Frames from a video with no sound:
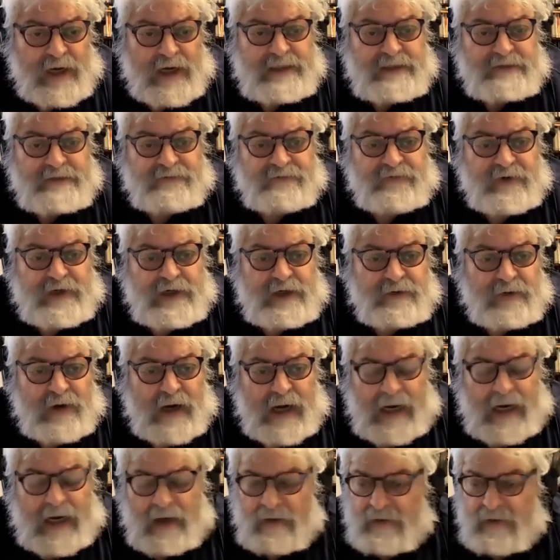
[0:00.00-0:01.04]
to figure
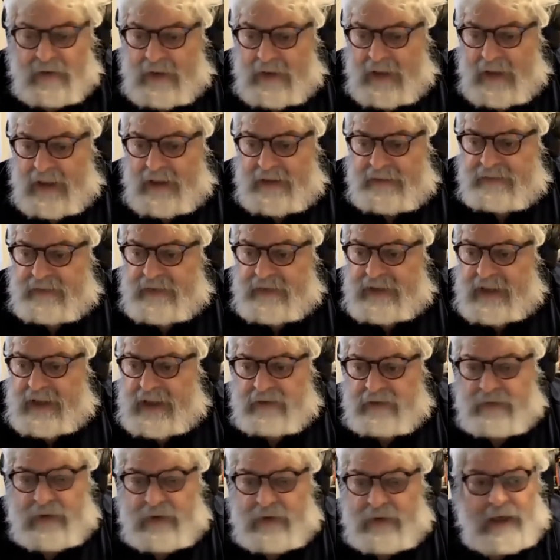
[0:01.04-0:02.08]
out,
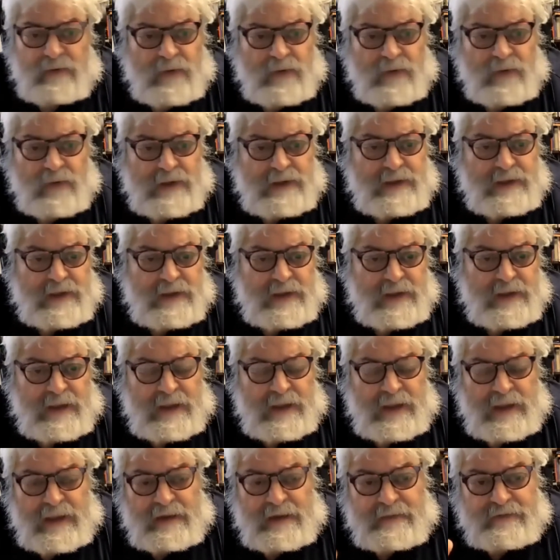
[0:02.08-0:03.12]
sitting around,
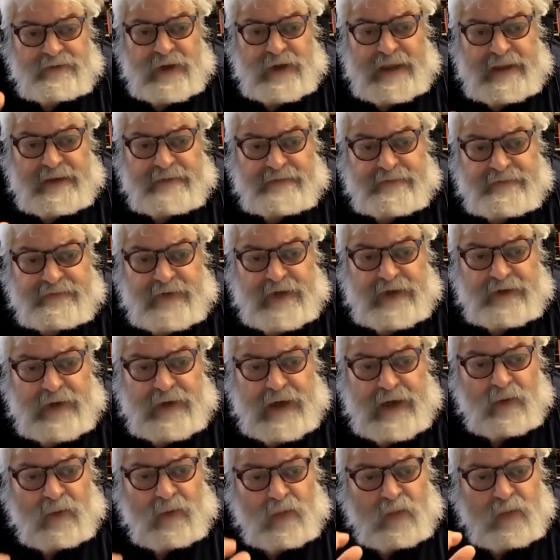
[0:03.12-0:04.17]
trying to figure
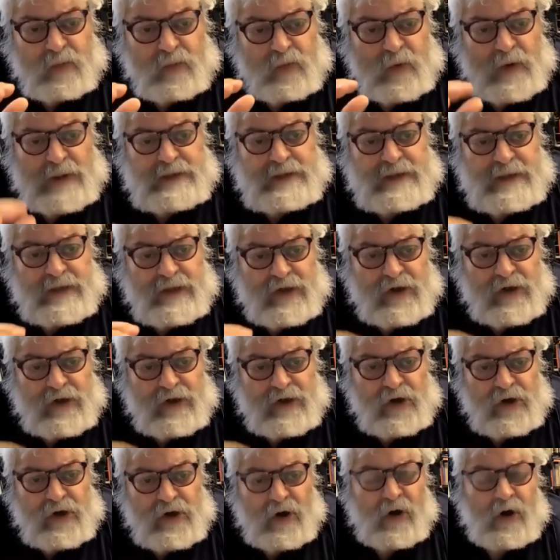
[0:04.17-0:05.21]
out what to
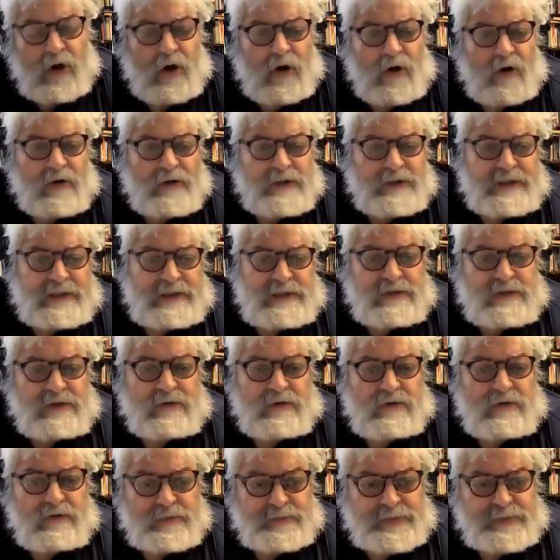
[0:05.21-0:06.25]
call these
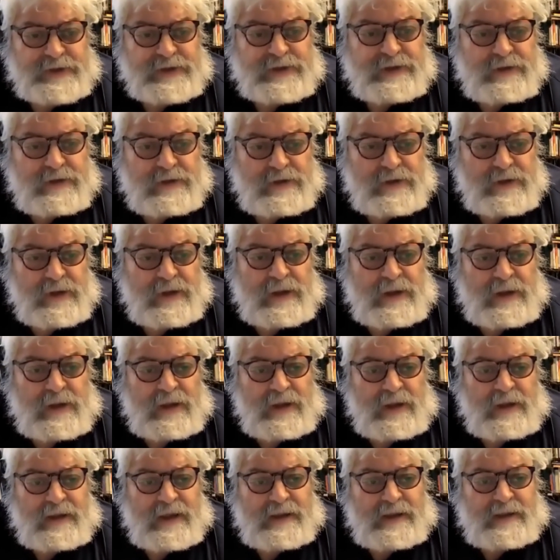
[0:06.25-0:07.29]
groups
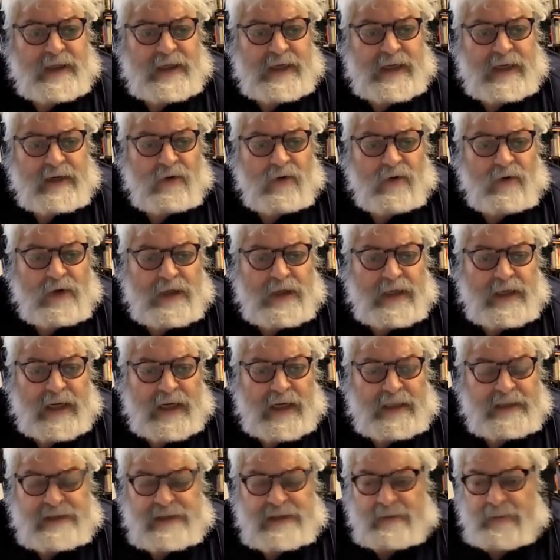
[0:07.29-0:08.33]
that they had
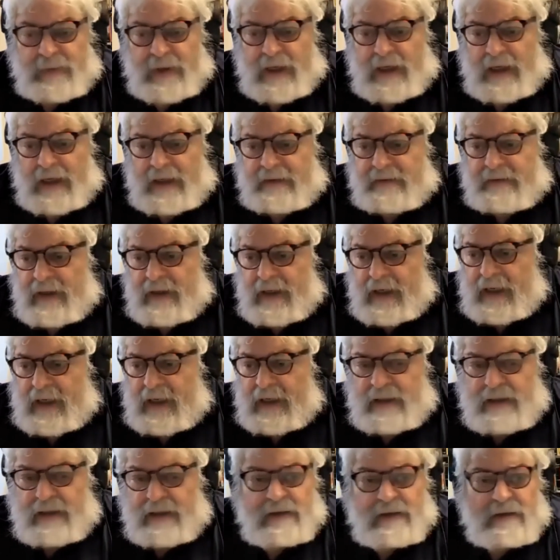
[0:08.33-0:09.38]
organized it by.
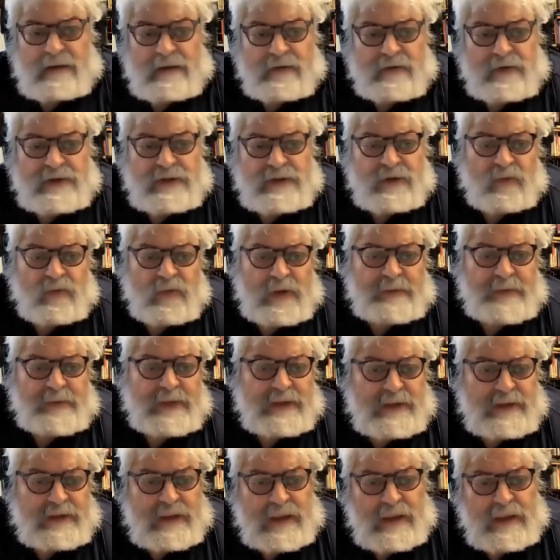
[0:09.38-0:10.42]
And there was a
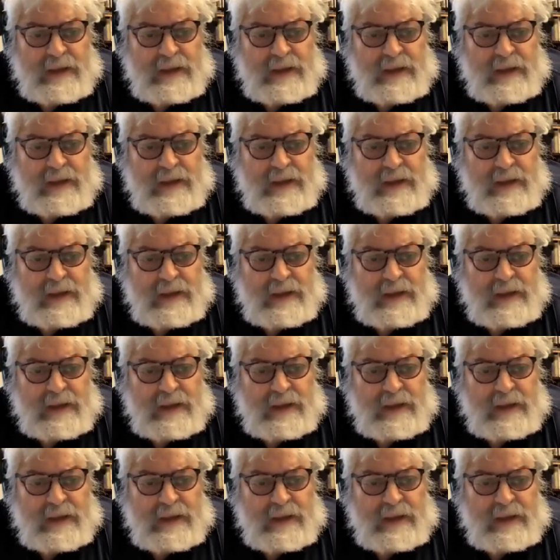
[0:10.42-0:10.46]
woman,